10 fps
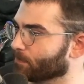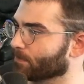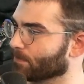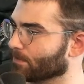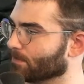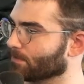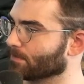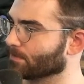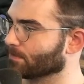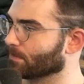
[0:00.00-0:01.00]

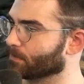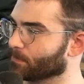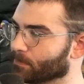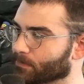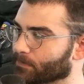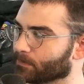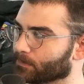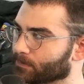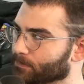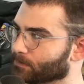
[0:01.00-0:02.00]

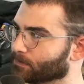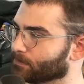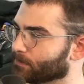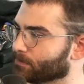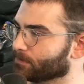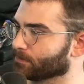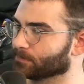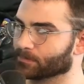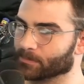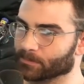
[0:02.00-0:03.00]

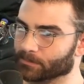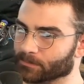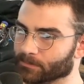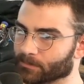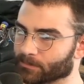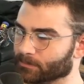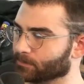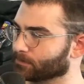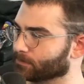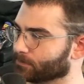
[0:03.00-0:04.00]

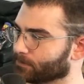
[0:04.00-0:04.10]
[no speech]